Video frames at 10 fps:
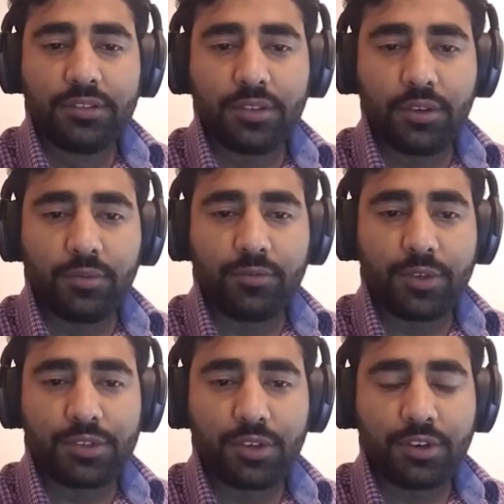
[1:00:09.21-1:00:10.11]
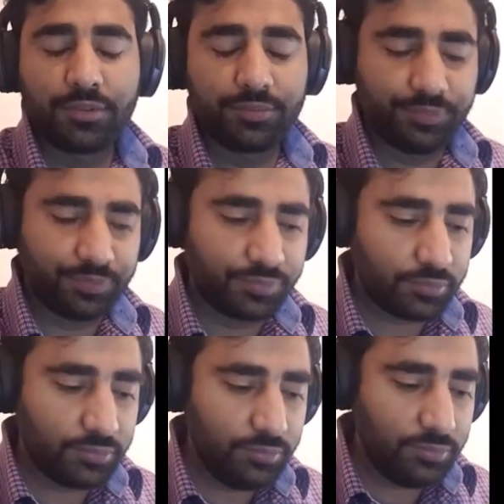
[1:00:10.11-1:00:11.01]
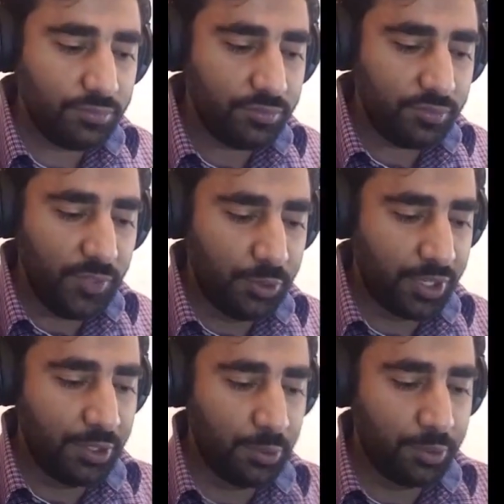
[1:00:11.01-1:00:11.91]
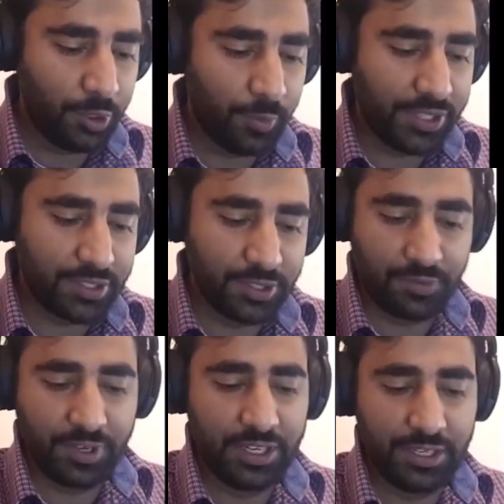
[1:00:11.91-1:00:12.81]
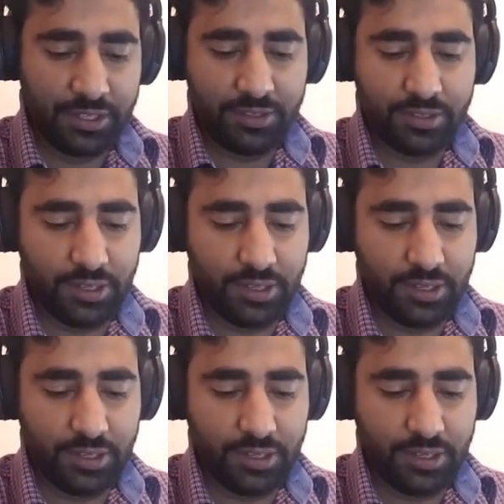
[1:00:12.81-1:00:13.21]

So for sure, you can do your master's freely,